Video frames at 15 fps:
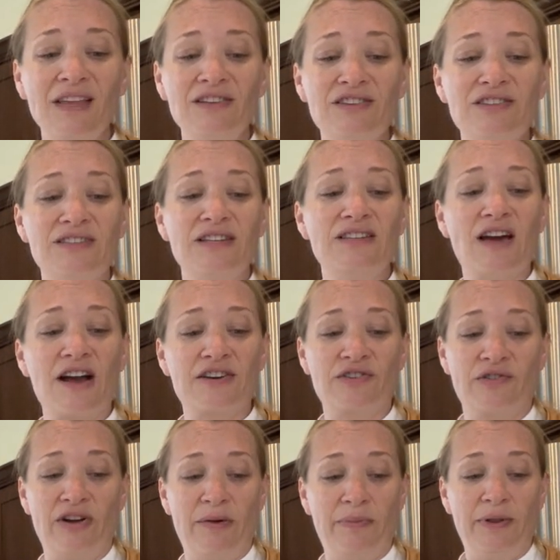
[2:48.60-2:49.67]
just to
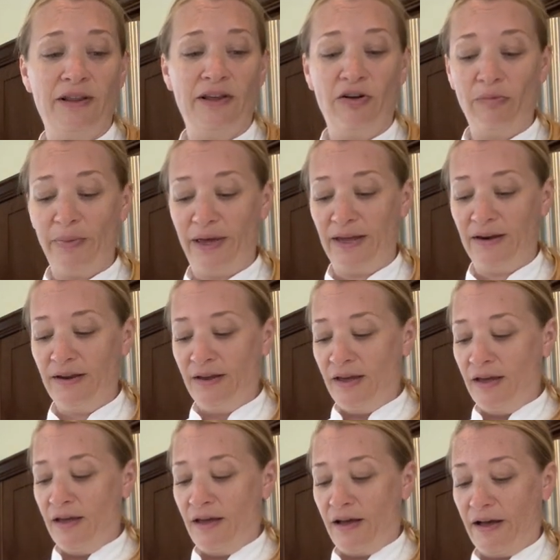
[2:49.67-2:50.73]
doctor it up a little bit.
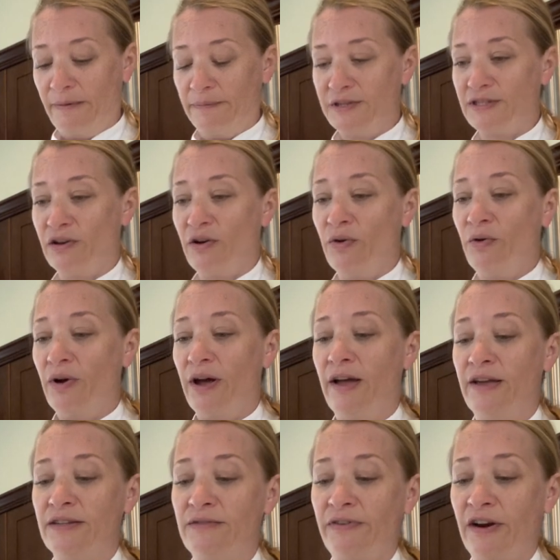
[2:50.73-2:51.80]
So
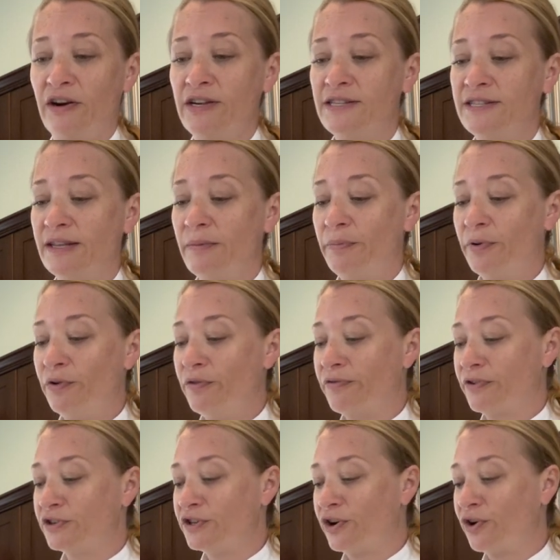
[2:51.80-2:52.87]
it's very simple
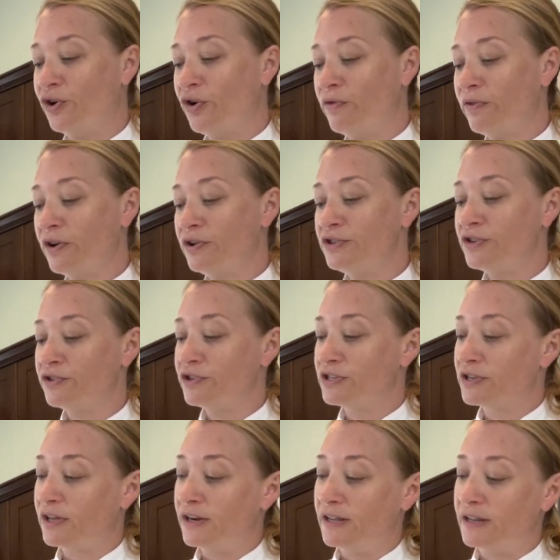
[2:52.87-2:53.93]
for turnovers. You're
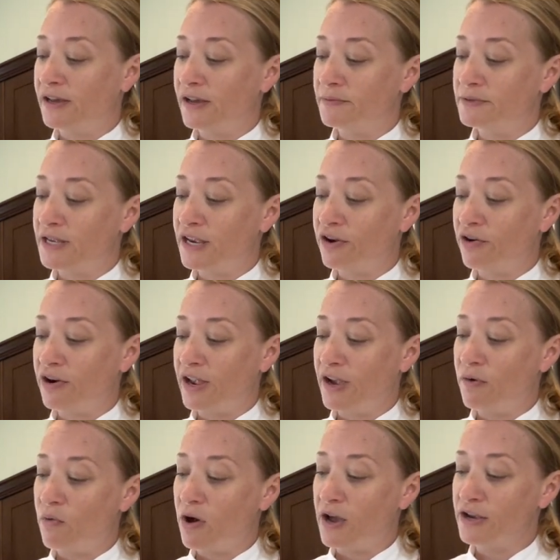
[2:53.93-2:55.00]
just gonna take your
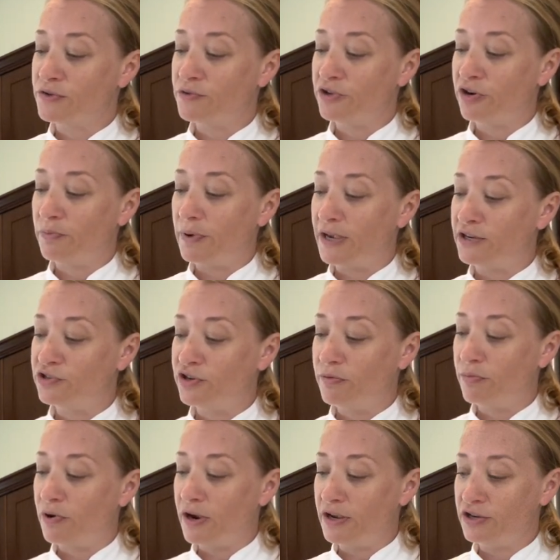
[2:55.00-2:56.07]
egg wash with your pastry
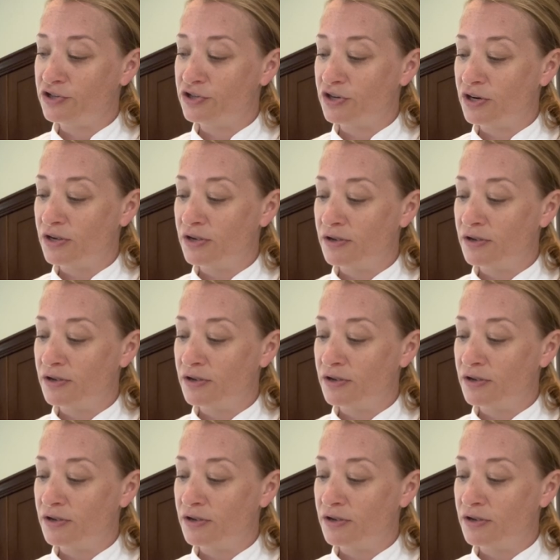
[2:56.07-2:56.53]
brush,